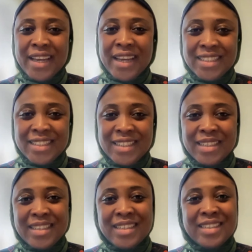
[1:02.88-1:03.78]

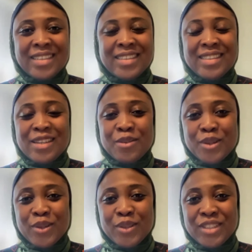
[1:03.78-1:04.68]
idea is now
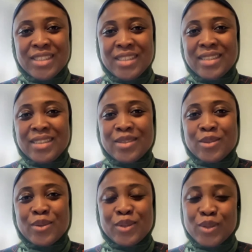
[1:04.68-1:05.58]
launched. It is
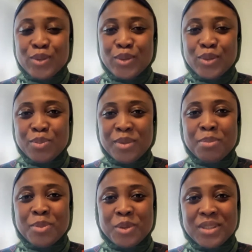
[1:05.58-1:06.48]
called
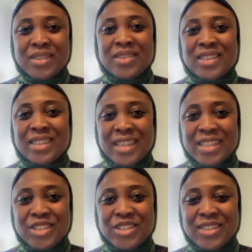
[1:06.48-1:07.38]
Kunobi Personal
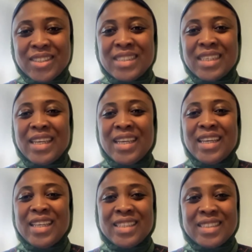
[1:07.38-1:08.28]
Connections.
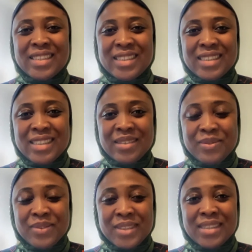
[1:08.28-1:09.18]
It is a
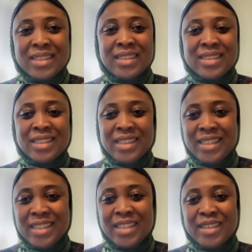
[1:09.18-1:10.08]
service that is
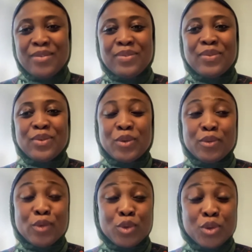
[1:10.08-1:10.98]
dedicated
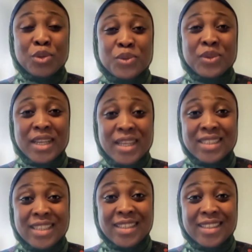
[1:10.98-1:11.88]
to
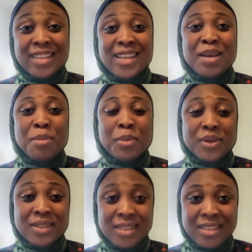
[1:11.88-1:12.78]
creating
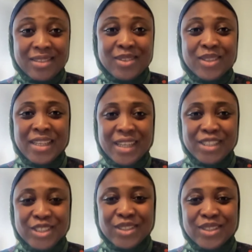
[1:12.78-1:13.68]
personal
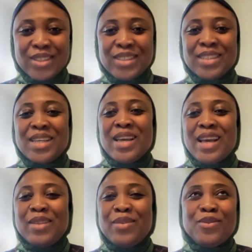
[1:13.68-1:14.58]
connections
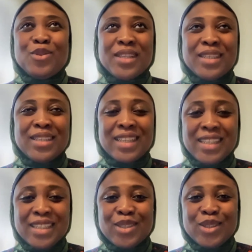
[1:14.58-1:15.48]
that
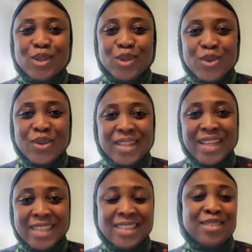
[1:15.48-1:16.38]
leads to
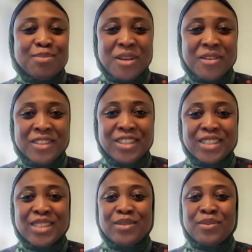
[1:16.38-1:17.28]
long-lasting
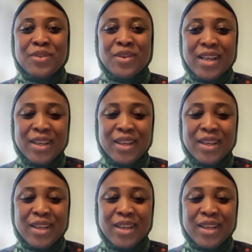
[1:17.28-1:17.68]
marriages for